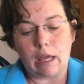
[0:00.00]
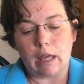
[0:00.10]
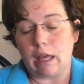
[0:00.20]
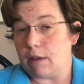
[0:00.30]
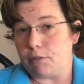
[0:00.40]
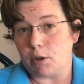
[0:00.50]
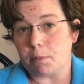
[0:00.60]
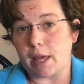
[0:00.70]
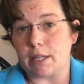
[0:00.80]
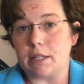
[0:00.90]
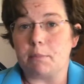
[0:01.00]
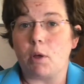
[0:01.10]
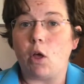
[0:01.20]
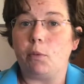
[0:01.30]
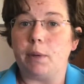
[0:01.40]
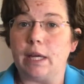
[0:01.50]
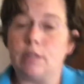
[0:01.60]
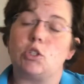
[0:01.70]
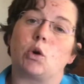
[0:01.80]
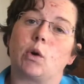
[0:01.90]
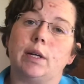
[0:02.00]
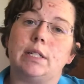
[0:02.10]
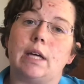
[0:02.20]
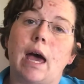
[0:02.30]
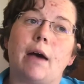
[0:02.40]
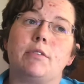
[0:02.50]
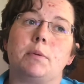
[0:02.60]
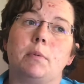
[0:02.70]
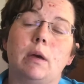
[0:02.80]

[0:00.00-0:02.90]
If you're planting pole beans, you're going to have to